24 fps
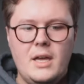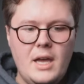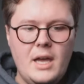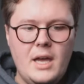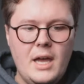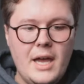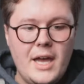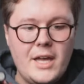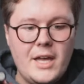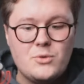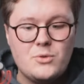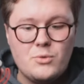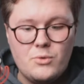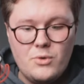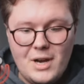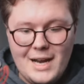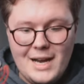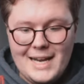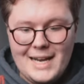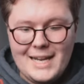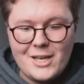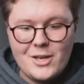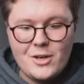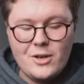It's
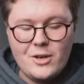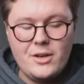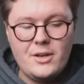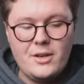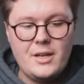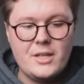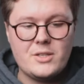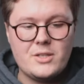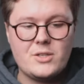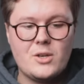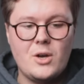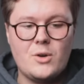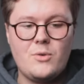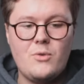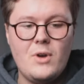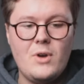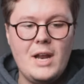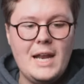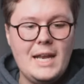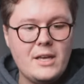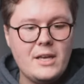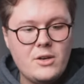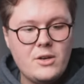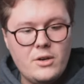really good. It's got
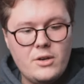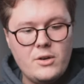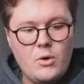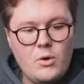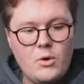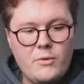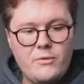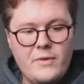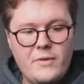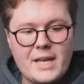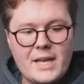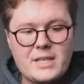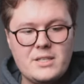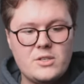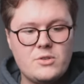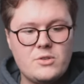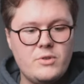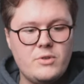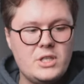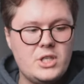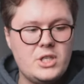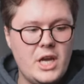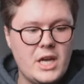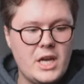really good off-axis
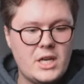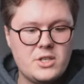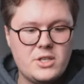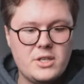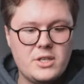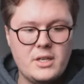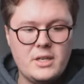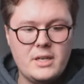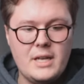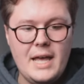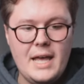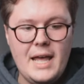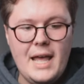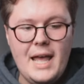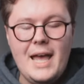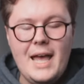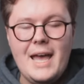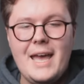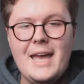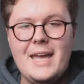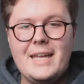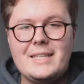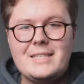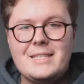rejection.
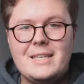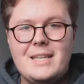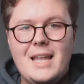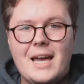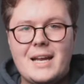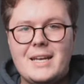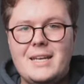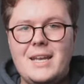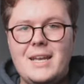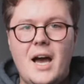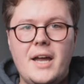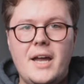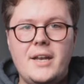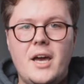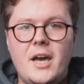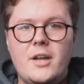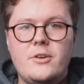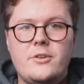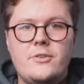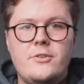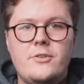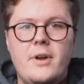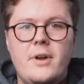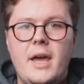It's like
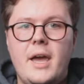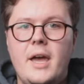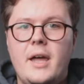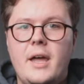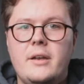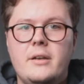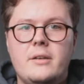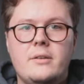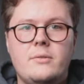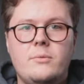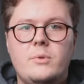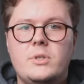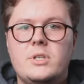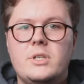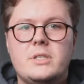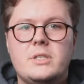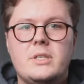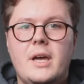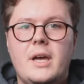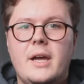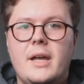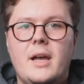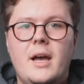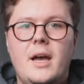900 Rand, which is
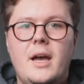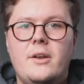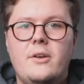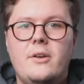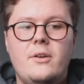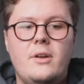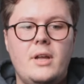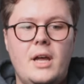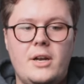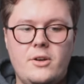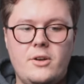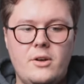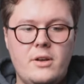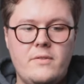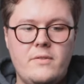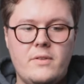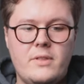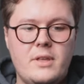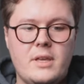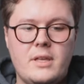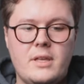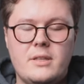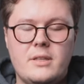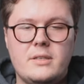like, I don't even
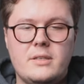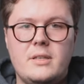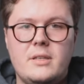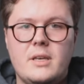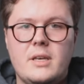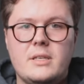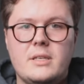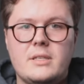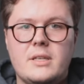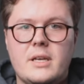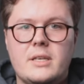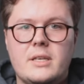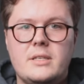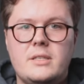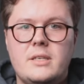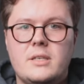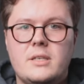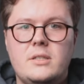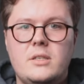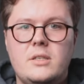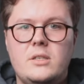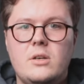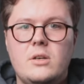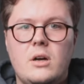think this thing is like
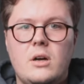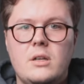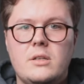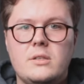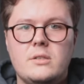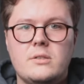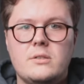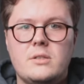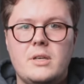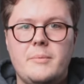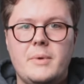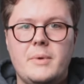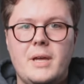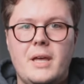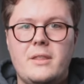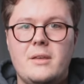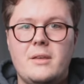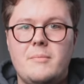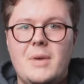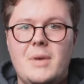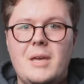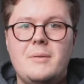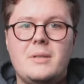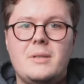$60 or something. I
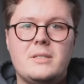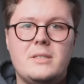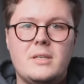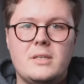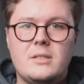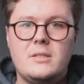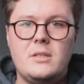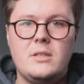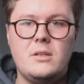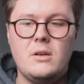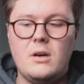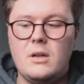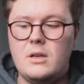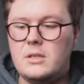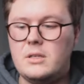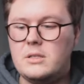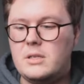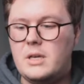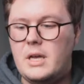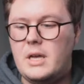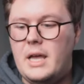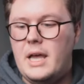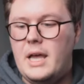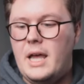think maybe it's $60.
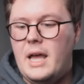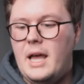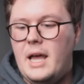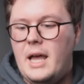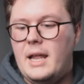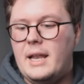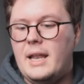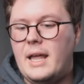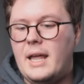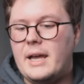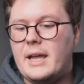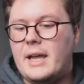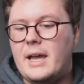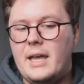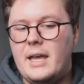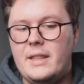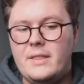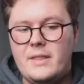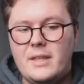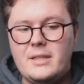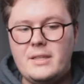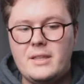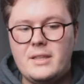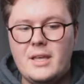Like,
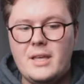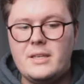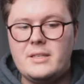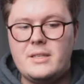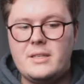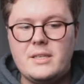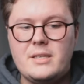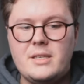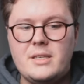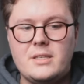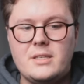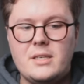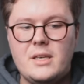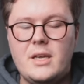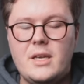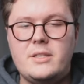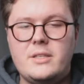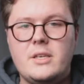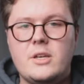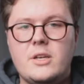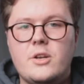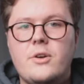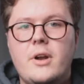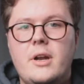
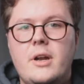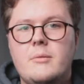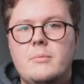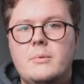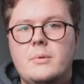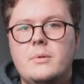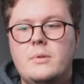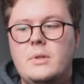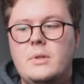it's incredible.